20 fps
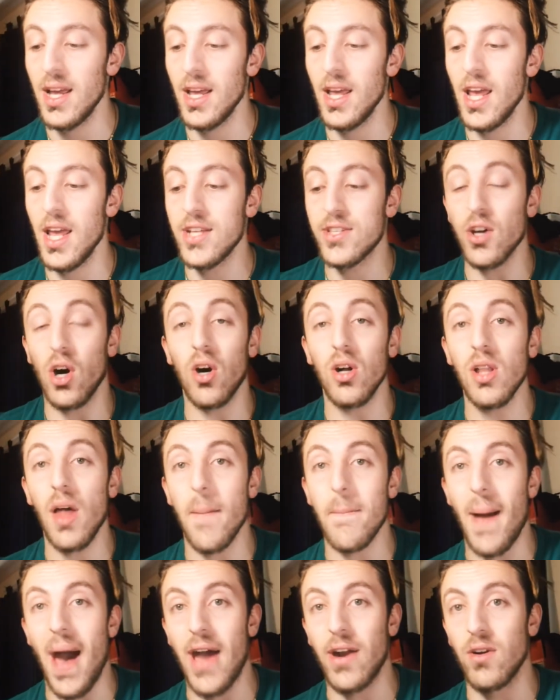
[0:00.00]
it's all a
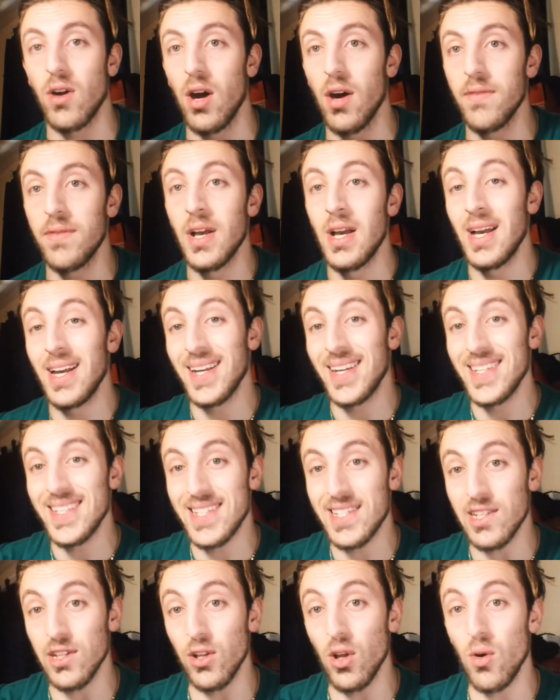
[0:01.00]
matter of
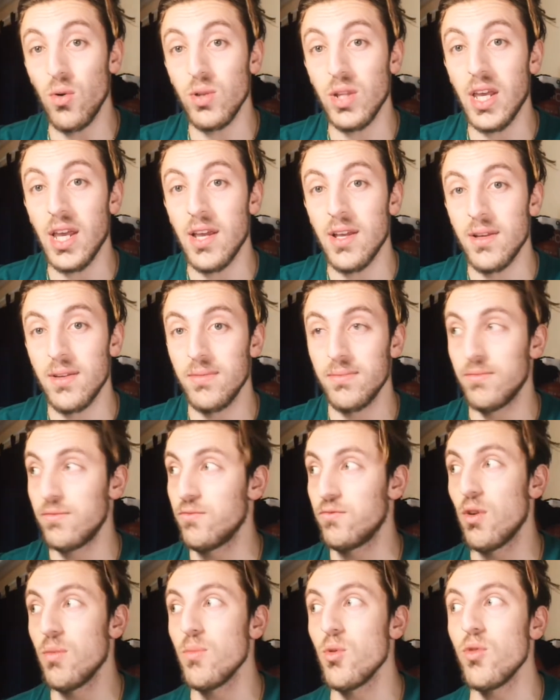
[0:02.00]
slowly
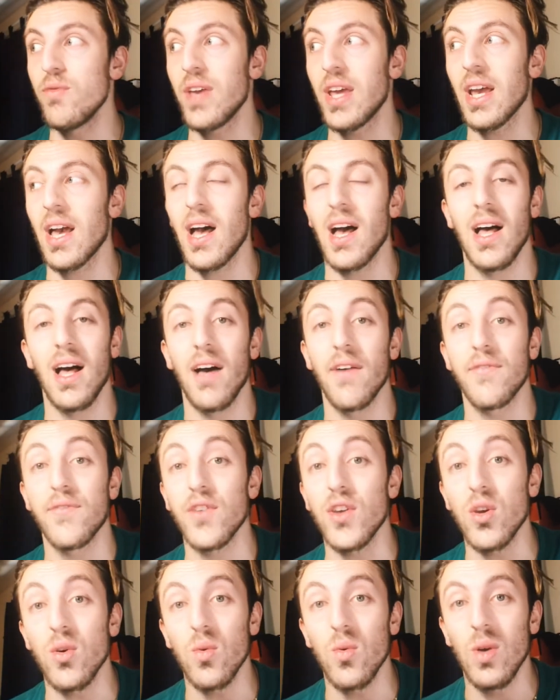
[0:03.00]
removing a, a
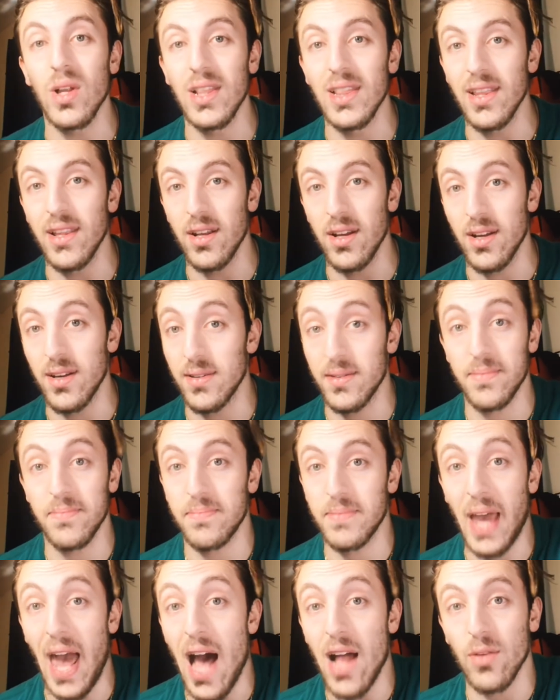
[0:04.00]
few li-
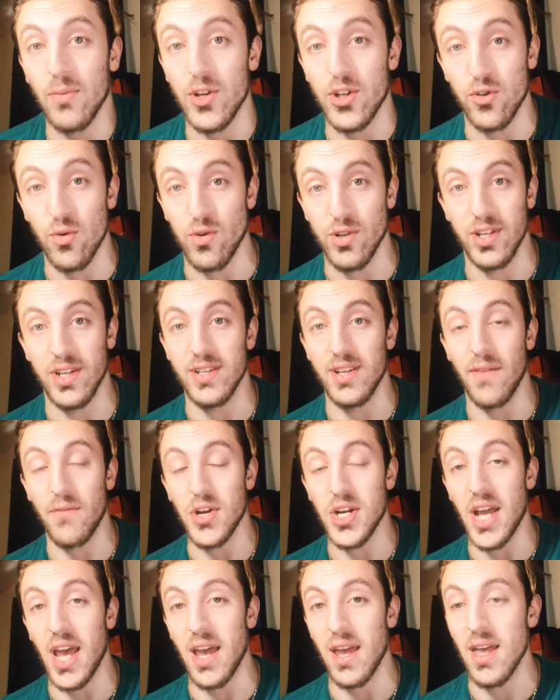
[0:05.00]
calorie sources every
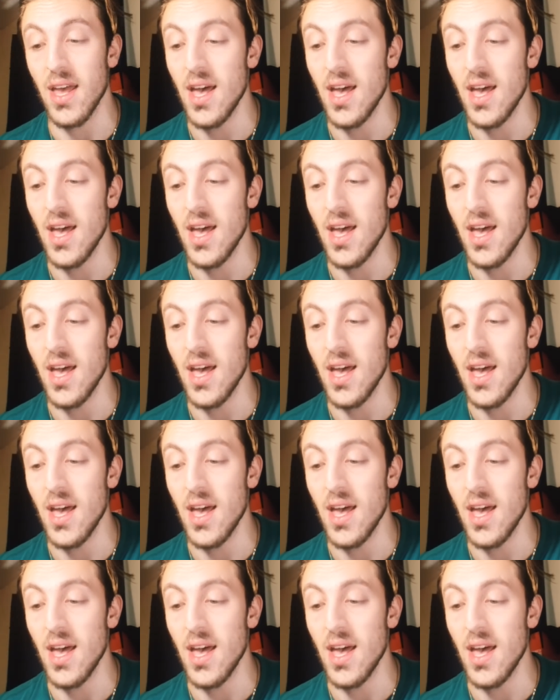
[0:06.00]
day.